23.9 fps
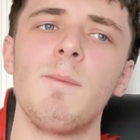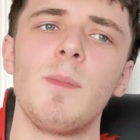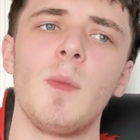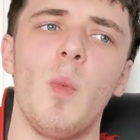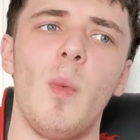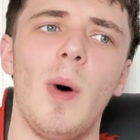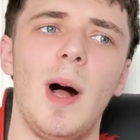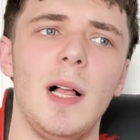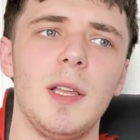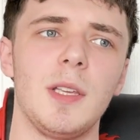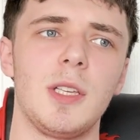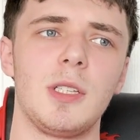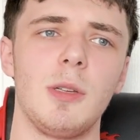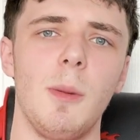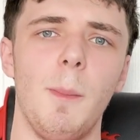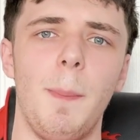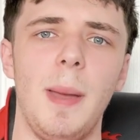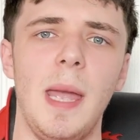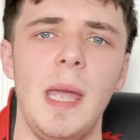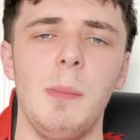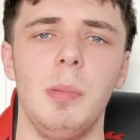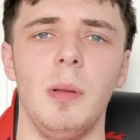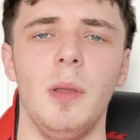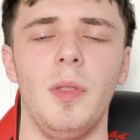While some
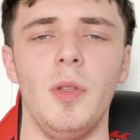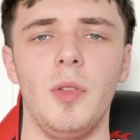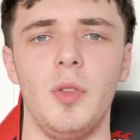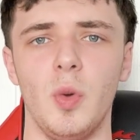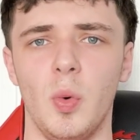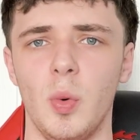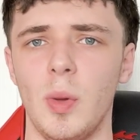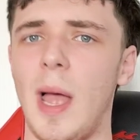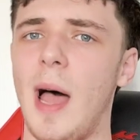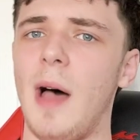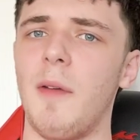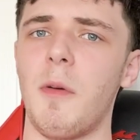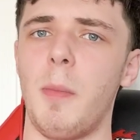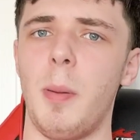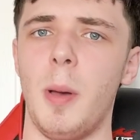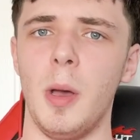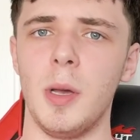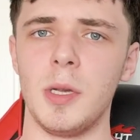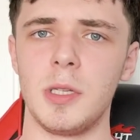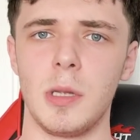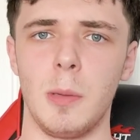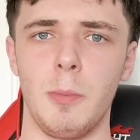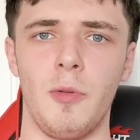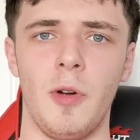people that don't have a
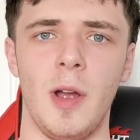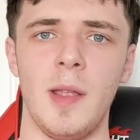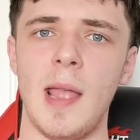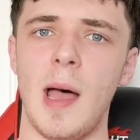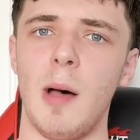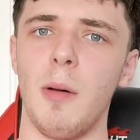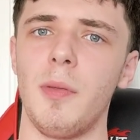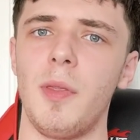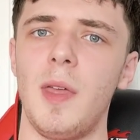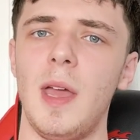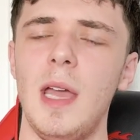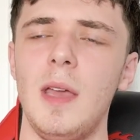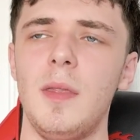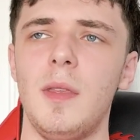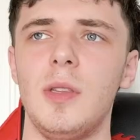personal brand out there,